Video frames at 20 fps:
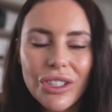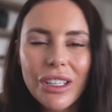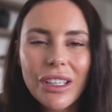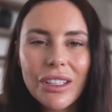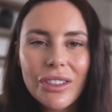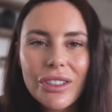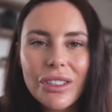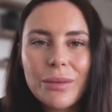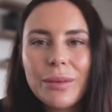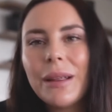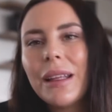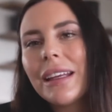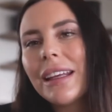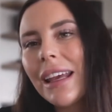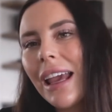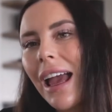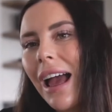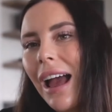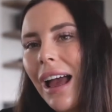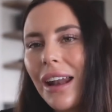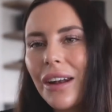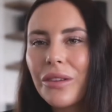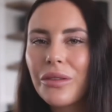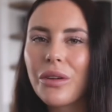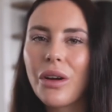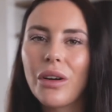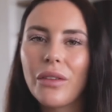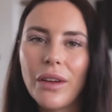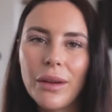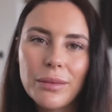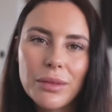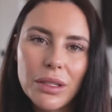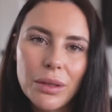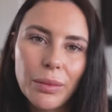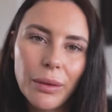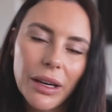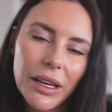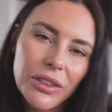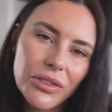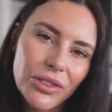she could just be like, yeah, I don't know if I'm
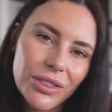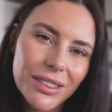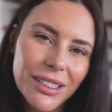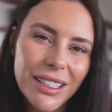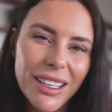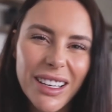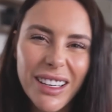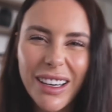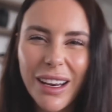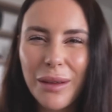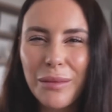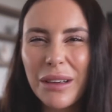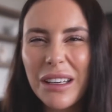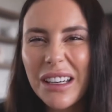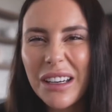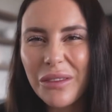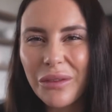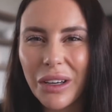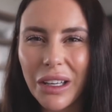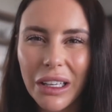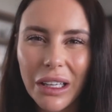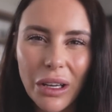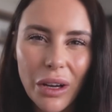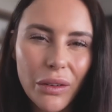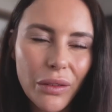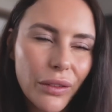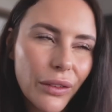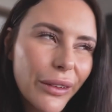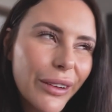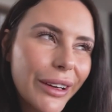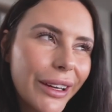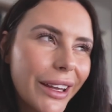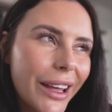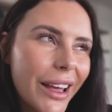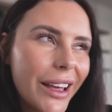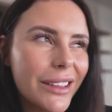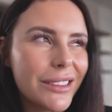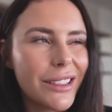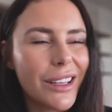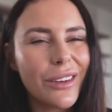super interested in him. He didn't really go for a
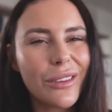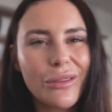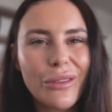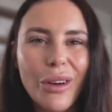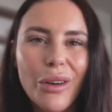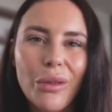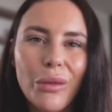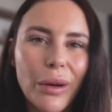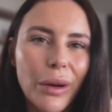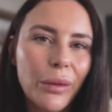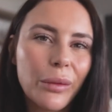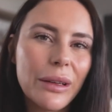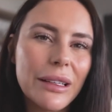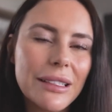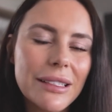kiss. I don't know where we